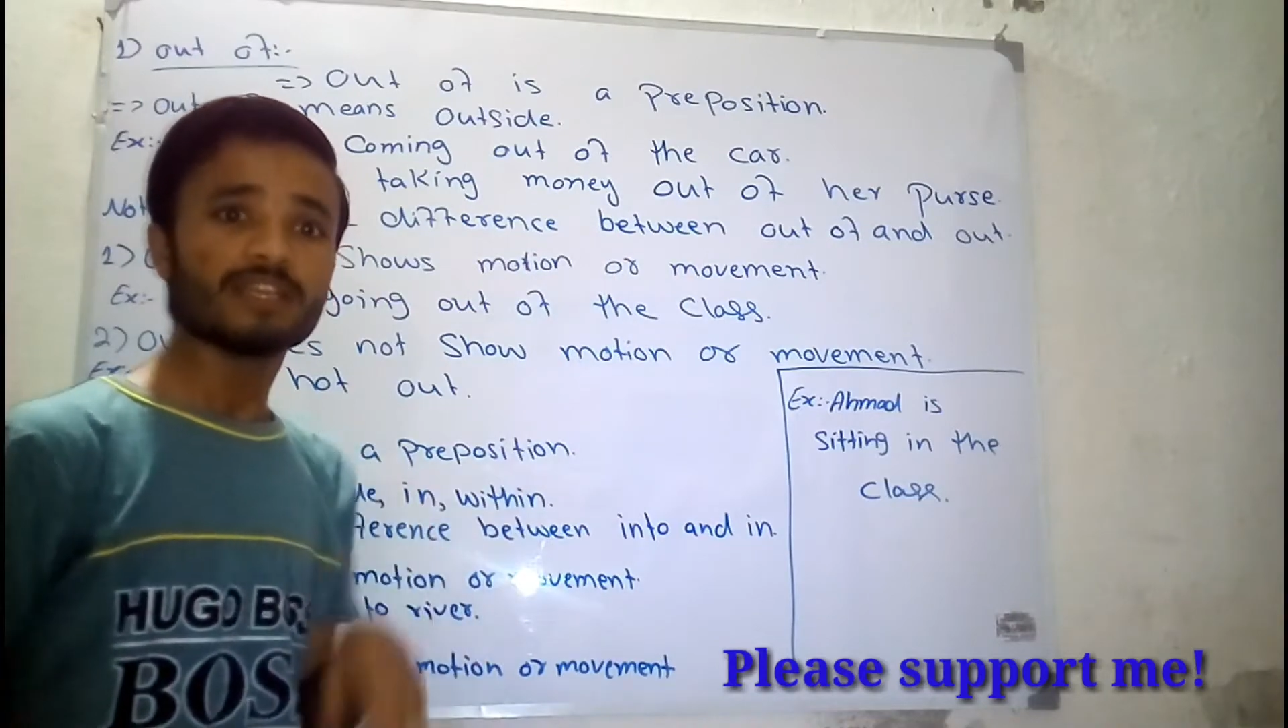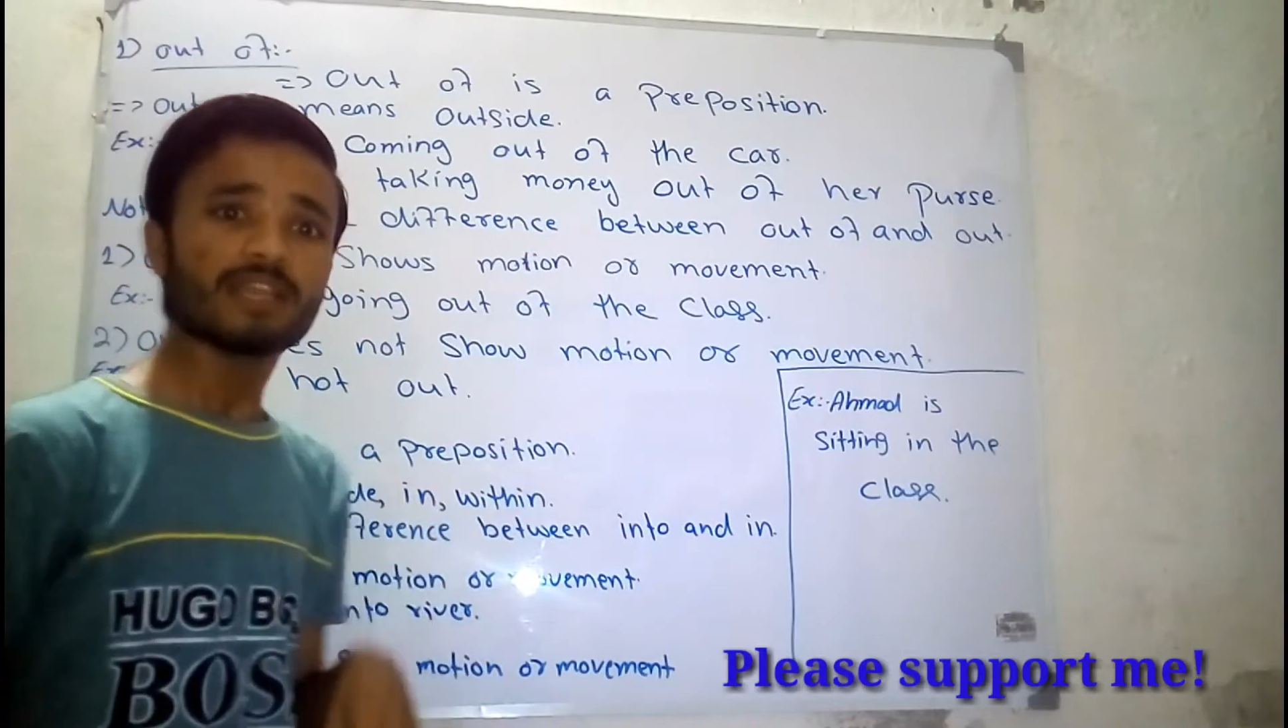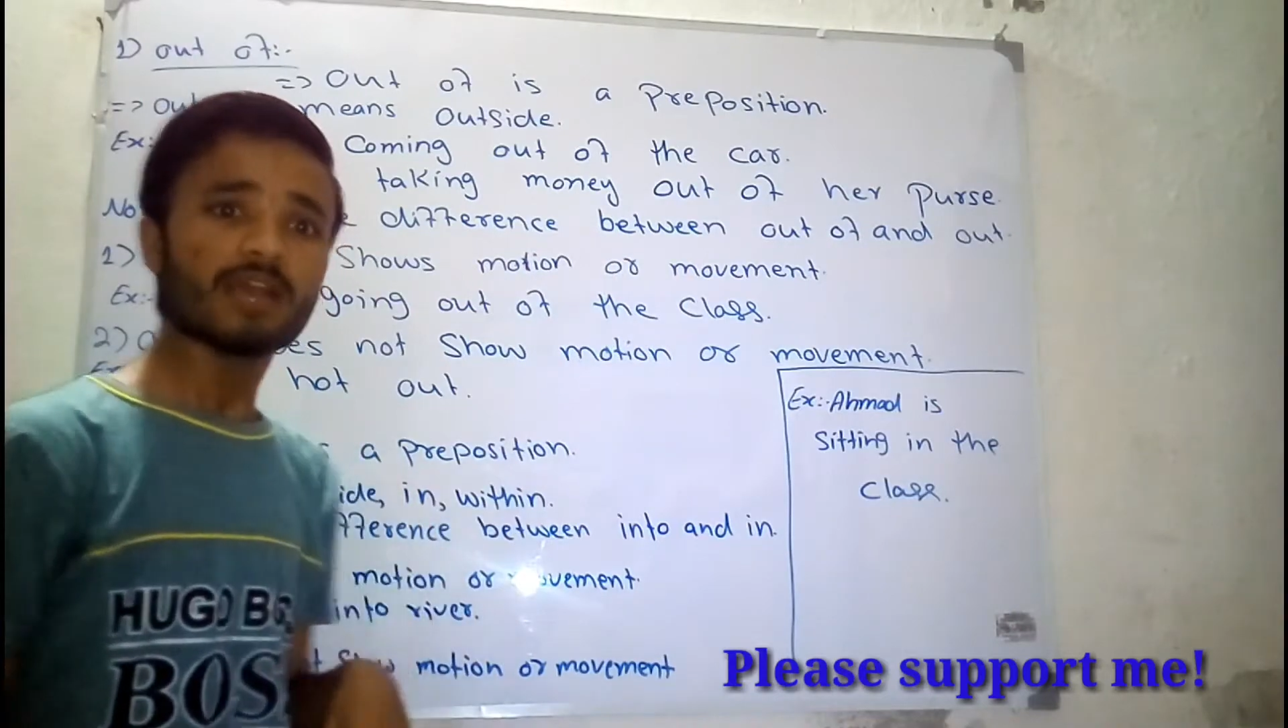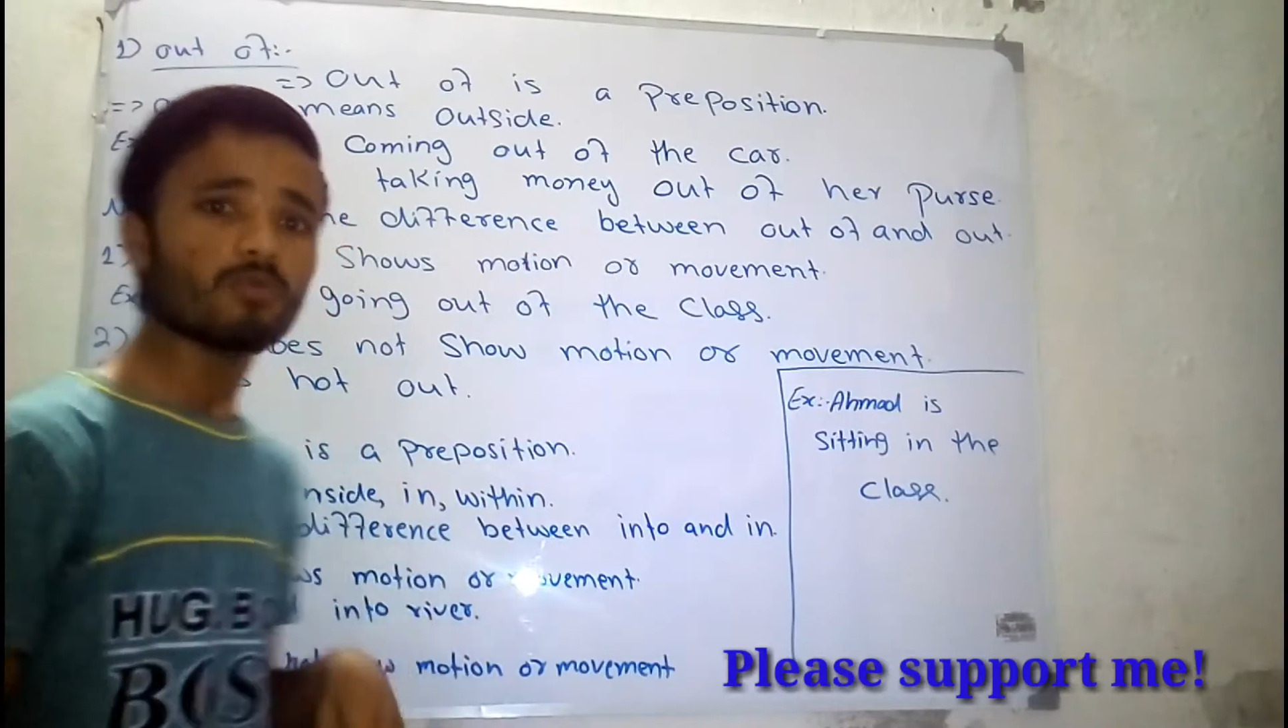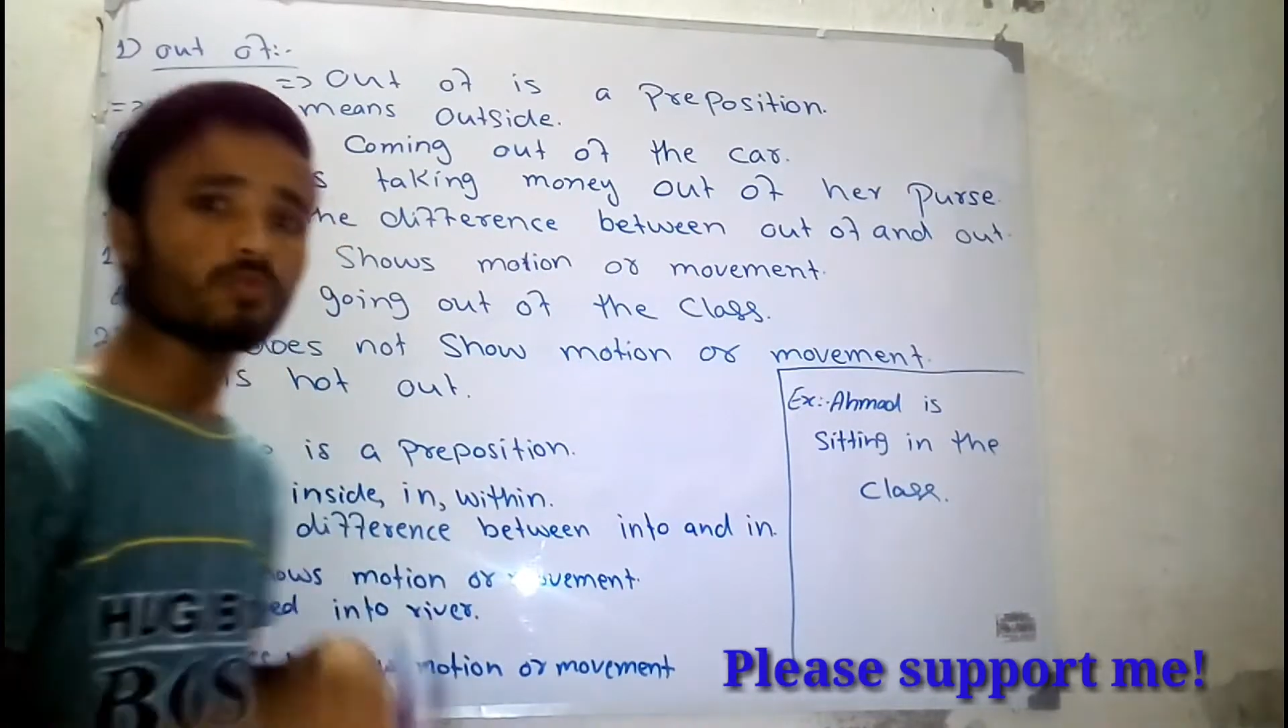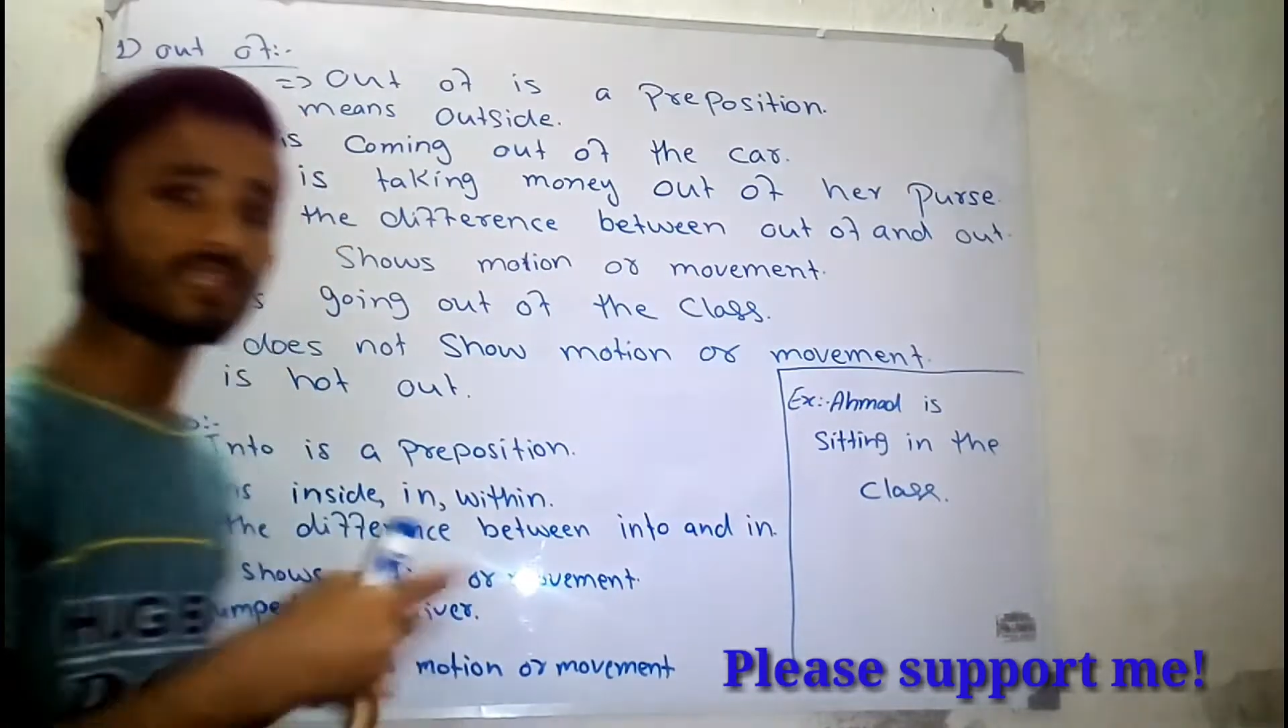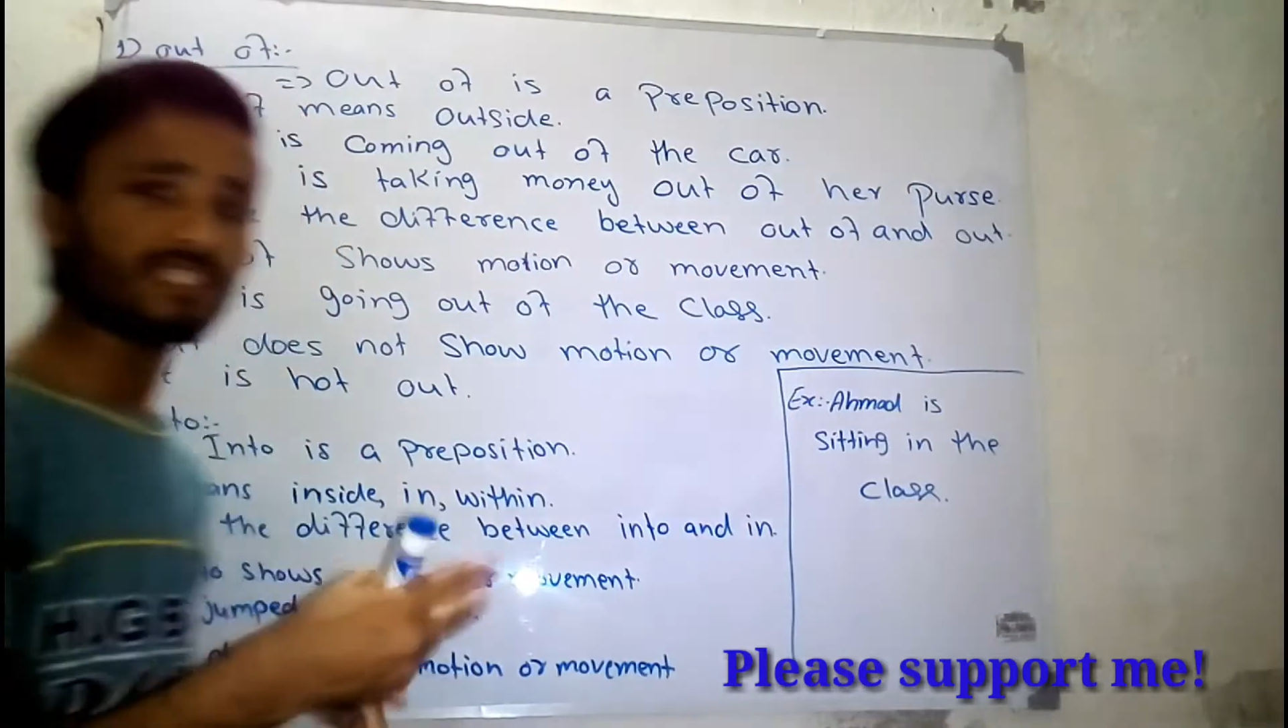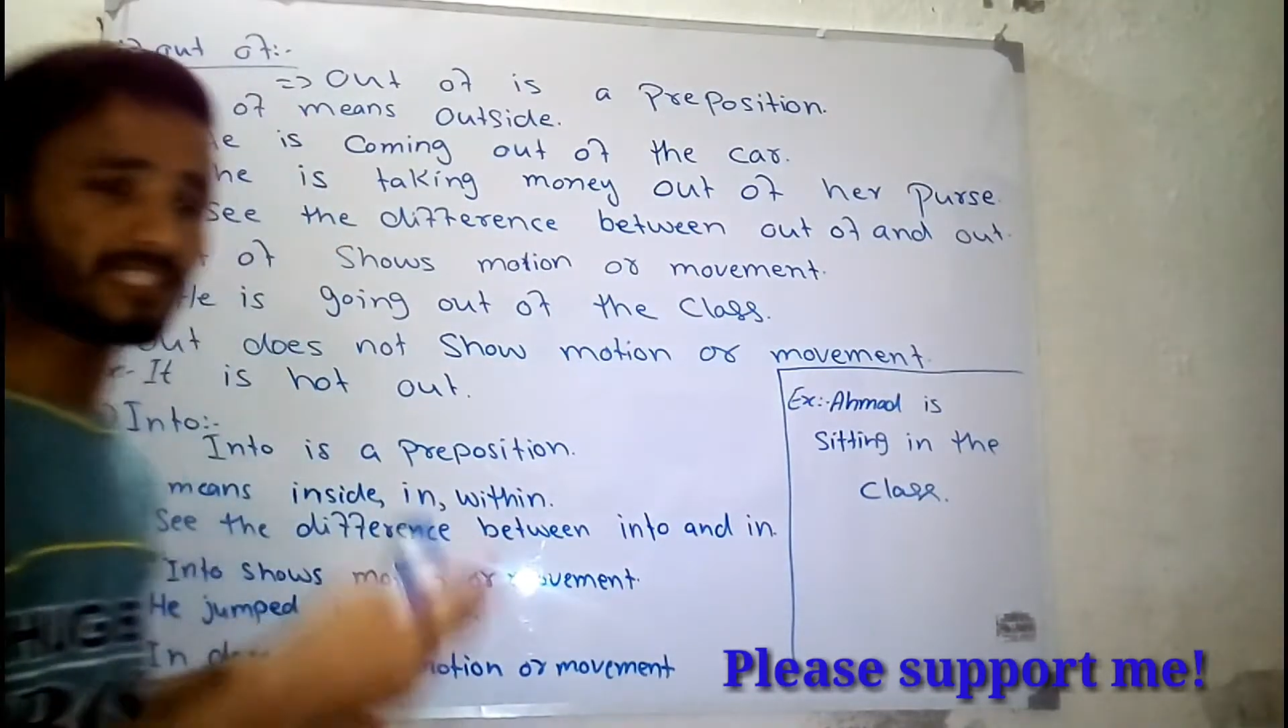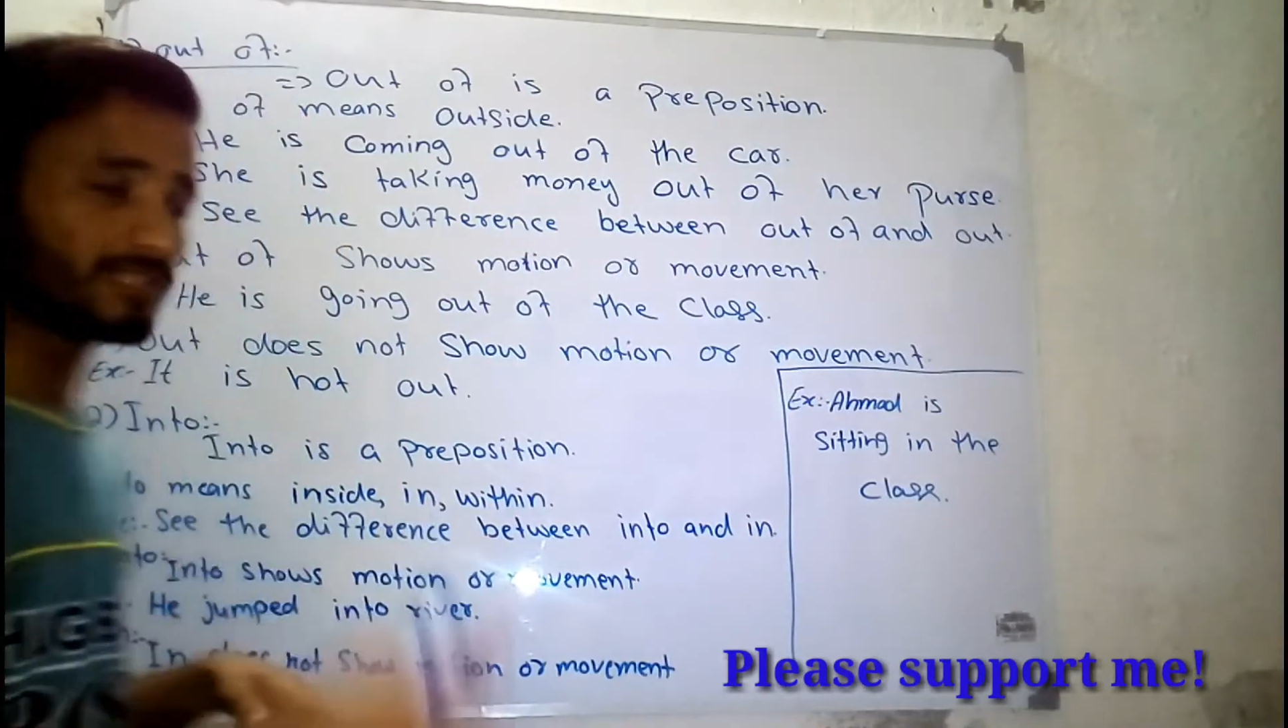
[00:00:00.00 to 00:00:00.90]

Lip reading: Now what does it